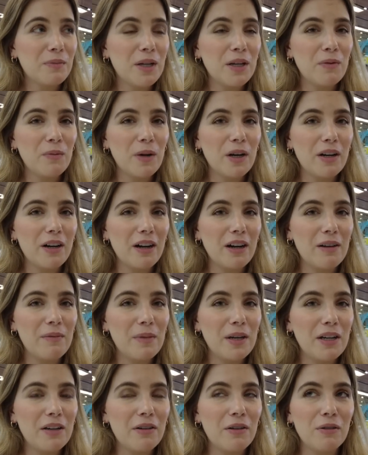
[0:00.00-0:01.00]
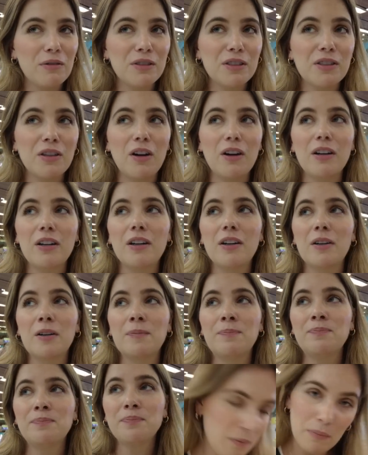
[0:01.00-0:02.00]
me when I'm in
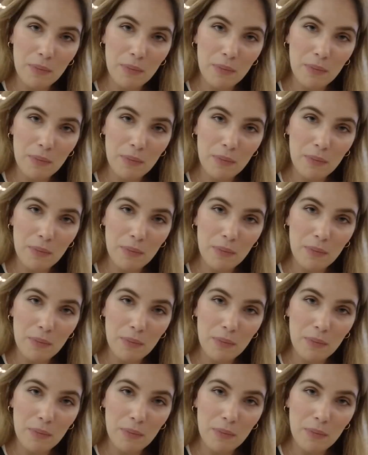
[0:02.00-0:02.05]
Osaka.